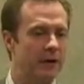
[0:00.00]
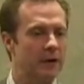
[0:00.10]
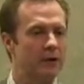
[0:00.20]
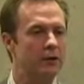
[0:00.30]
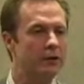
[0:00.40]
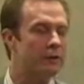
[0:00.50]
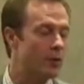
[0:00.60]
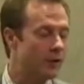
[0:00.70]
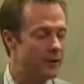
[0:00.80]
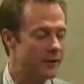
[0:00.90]
a little bit
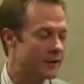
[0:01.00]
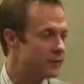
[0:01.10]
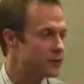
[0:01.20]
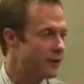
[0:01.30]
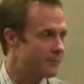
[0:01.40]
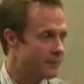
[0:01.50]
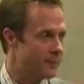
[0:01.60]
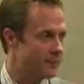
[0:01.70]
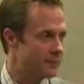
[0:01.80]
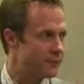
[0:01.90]
more than 1 inch off the
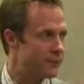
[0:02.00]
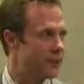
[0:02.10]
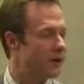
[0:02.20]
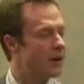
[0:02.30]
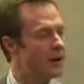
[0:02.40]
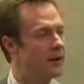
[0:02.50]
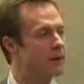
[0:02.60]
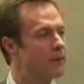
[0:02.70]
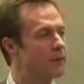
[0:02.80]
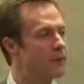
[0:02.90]
hips, and a
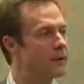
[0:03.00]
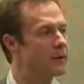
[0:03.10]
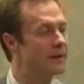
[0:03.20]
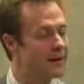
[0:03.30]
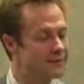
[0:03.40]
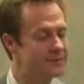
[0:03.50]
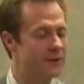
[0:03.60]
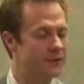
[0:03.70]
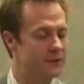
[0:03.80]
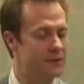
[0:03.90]
little bit less than
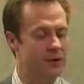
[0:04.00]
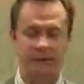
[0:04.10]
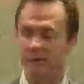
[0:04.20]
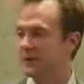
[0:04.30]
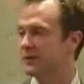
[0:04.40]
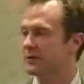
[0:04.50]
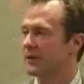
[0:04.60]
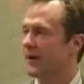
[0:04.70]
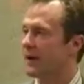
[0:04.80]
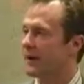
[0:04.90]
1 inch off of each
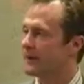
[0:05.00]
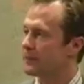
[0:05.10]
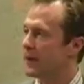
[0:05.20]
thigh.